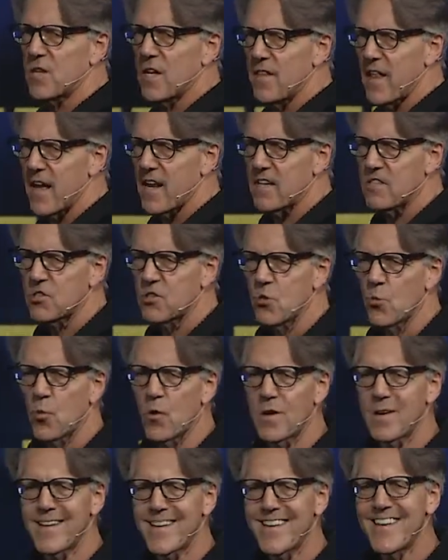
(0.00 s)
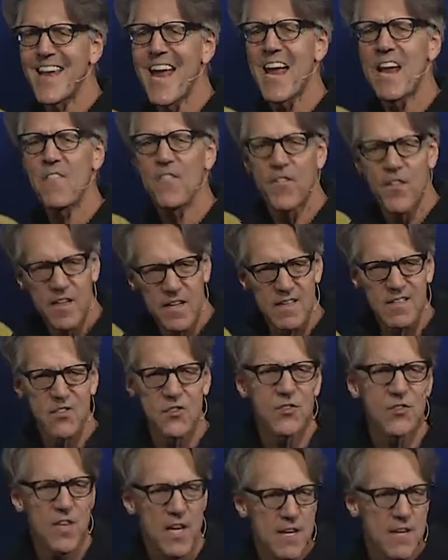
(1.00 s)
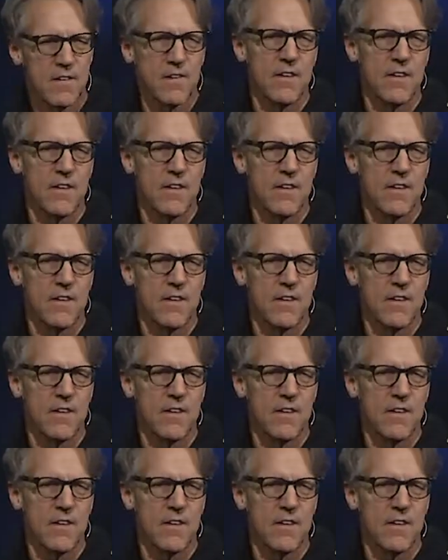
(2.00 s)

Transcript: and that is the word David's,